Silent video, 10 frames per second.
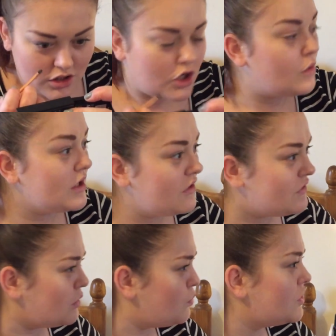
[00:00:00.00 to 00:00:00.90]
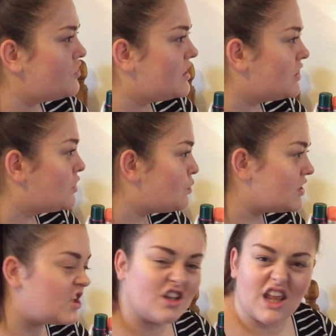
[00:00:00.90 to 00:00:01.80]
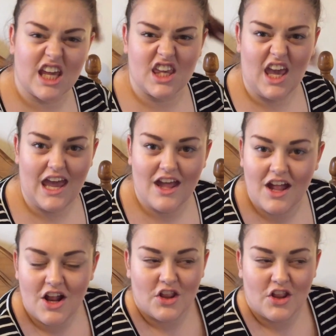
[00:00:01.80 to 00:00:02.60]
You know when you've done one really good one, you're like, yeah,